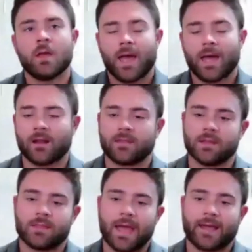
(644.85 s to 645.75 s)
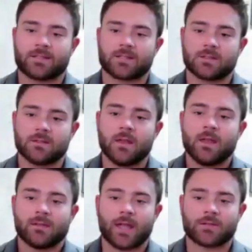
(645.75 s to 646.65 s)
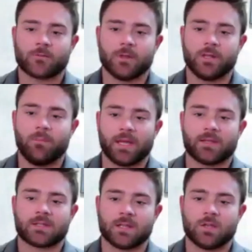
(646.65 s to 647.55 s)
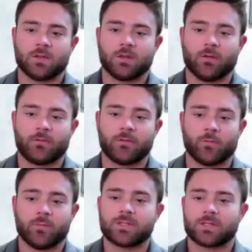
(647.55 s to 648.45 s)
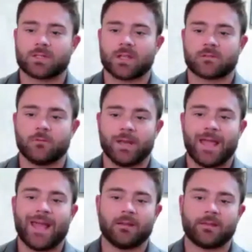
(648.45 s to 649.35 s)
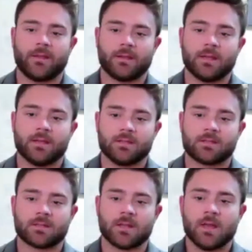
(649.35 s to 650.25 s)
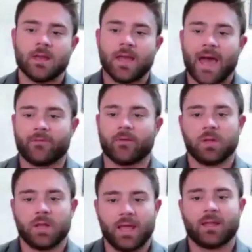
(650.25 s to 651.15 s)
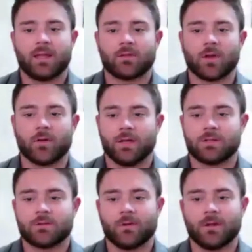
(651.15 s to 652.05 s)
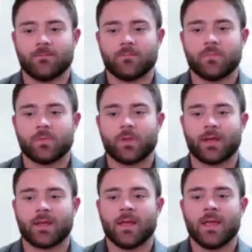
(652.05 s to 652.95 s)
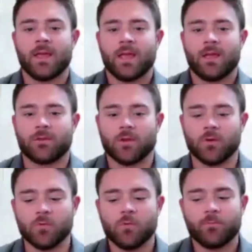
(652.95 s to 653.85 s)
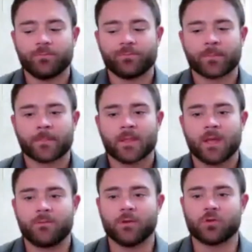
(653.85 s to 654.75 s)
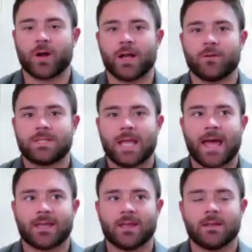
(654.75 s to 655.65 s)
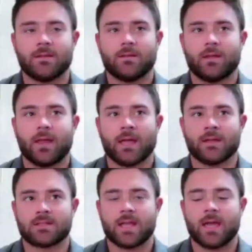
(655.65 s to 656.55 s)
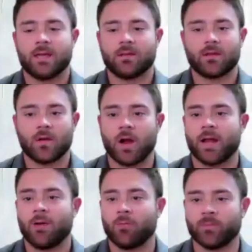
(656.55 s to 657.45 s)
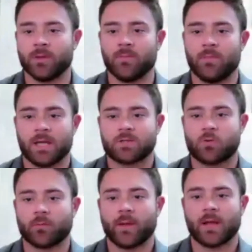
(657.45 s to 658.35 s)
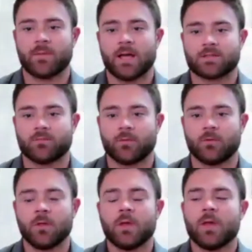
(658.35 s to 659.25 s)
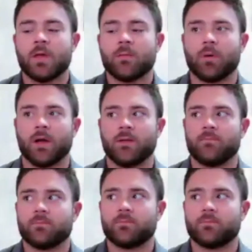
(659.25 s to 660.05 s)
And I think that's really the biggest thing you can do if you want to be successful in anything is have a plan going into it. Like if you if you try to attack it and say, all right, I want to be the best quarterback possible, but